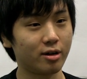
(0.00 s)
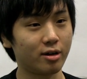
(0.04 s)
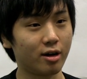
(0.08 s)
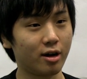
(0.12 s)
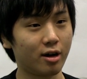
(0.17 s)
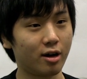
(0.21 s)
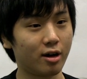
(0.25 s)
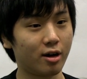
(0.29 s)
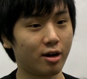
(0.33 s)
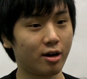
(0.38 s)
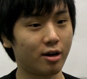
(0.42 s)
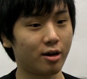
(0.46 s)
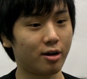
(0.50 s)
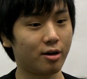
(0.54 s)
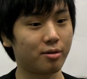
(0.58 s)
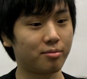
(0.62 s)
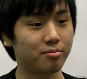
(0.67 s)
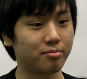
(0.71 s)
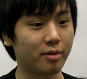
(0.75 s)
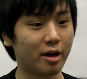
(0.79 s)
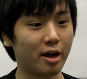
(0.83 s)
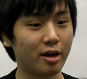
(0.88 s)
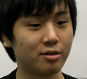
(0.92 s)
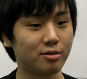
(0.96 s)

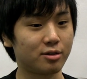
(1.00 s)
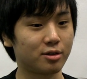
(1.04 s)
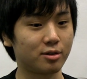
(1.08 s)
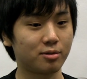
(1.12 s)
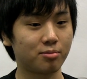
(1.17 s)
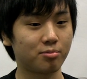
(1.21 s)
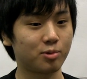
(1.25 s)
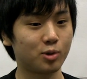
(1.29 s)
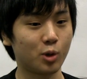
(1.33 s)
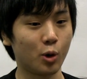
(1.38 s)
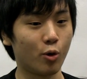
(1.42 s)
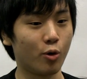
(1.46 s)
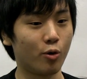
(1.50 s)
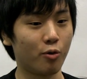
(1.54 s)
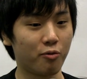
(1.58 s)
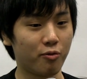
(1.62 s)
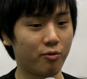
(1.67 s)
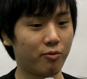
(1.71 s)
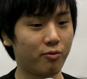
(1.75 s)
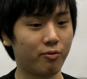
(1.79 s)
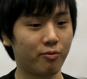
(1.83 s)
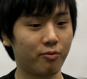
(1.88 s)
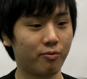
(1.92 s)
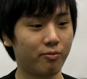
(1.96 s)
and just go
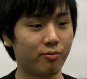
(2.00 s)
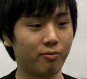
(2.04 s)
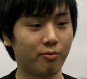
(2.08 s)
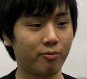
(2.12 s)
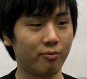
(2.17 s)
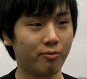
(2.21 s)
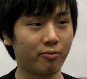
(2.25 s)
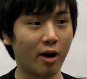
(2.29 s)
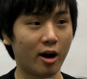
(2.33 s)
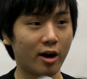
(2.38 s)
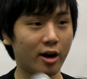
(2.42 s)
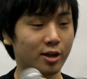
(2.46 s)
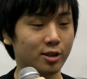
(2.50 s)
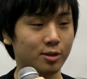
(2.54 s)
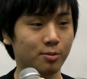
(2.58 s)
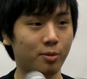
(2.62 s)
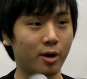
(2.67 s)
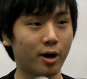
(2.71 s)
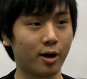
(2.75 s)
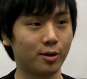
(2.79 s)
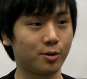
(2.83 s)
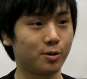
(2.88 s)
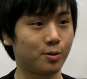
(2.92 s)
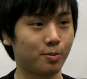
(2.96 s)
far as
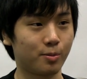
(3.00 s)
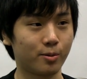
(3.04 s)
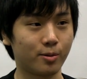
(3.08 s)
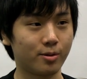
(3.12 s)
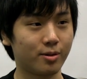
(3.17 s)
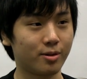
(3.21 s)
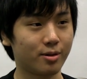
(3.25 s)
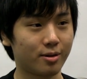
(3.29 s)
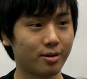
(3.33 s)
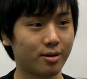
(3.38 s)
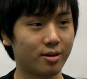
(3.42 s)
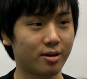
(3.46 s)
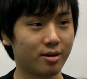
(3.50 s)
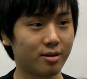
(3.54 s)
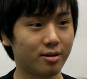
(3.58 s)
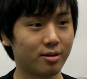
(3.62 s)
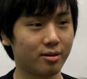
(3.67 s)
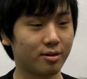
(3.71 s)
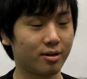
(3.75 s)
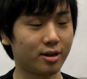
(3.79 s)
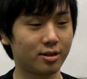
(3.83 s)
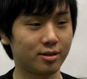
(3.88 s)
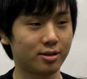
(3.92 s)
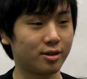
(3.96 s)
possible.
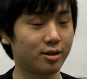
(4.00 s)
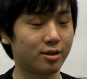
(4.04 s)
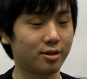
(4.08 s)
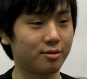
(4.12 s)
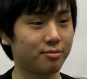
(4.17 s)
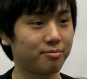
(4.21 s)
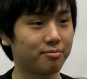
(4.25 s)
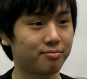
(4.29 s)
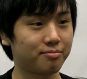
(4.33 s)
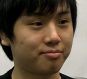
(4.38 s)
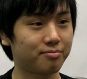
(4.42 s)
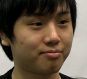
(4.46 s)
That's it.